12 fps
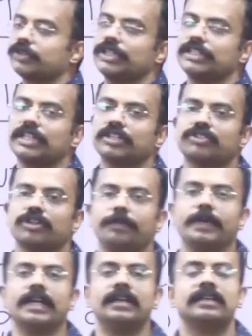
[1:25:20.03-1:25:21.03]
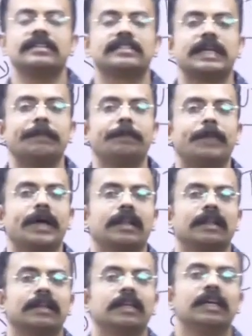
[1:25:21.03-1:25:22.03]
procedures should be
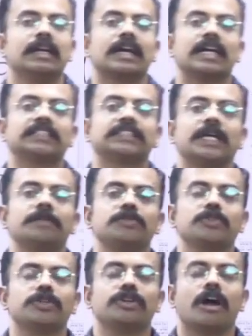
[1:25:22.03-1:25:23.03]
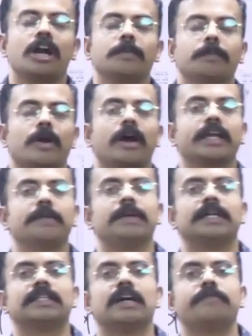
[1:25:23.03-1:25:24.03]
simple. Custom should not
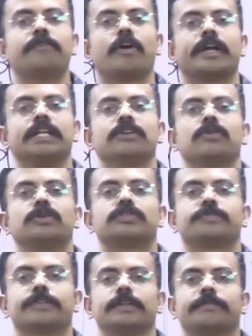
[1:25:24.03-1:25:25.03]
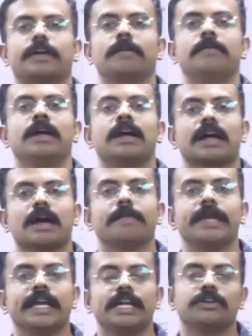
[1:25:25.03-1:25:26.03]
prohibit the foreign goods from
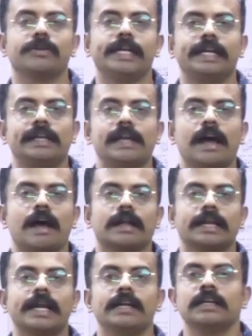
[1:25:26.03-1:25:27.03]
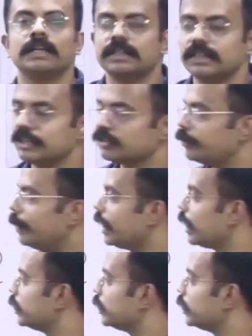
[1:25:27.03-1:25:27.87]
coming into India, right? There should be